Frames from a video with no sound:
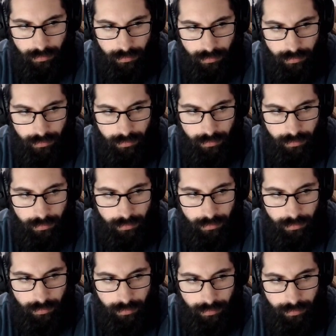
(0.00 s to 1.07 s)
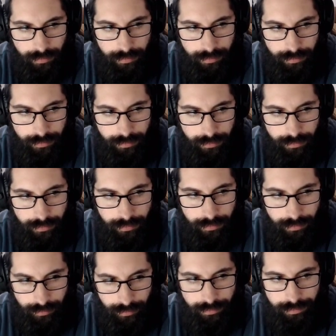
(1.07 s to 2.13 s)

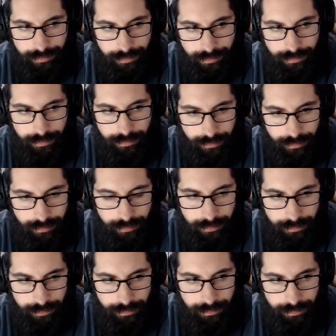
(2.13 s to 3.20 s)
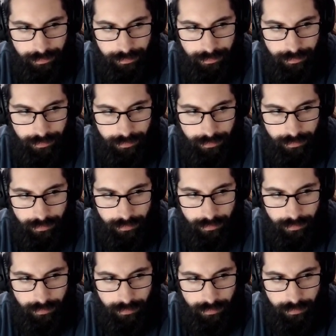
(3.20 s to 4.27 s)

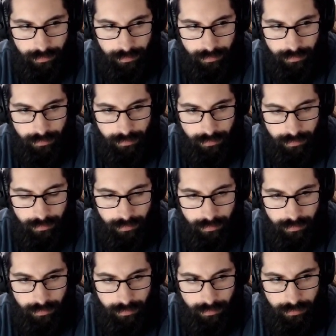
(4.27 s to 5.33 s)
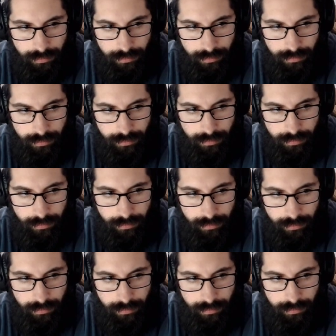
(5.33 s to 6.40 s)

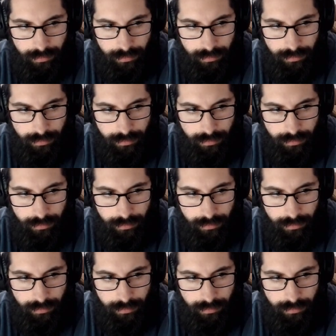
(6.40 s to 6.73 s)
(not speaking)